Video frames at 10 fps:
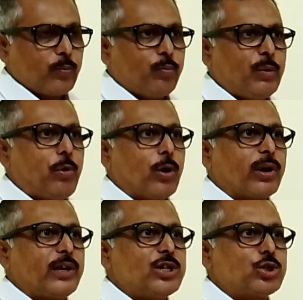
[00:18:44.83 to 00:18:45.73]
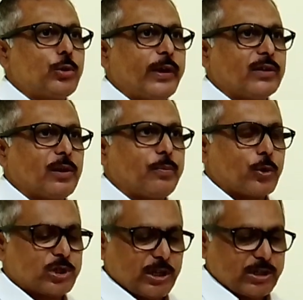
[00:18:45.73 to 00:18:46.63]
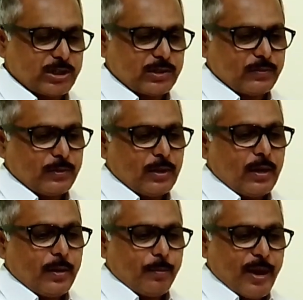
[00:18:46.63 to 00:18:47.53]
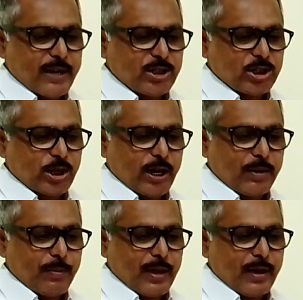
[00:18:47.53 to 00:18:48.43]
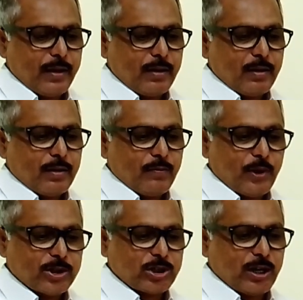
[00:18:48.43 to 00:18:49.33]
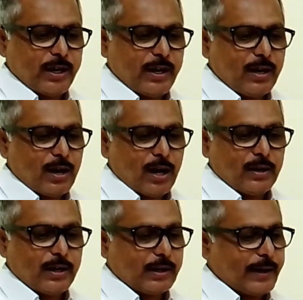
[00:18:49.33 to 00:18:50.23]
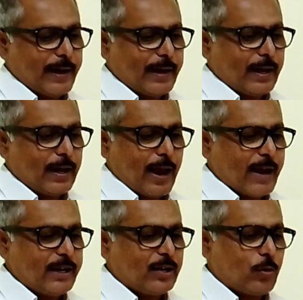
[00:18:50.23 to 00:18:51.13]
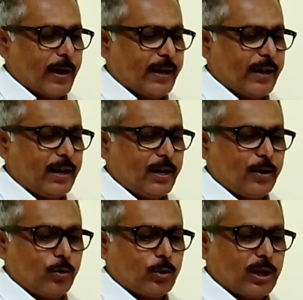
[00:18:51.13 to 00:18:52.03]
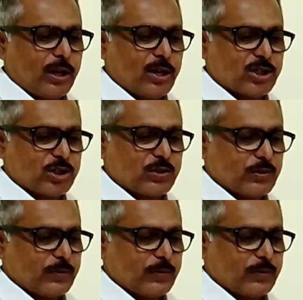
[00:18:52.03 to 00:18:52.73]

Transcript: before issuing the process, magistrate may firstly undertake an inquiry into the case.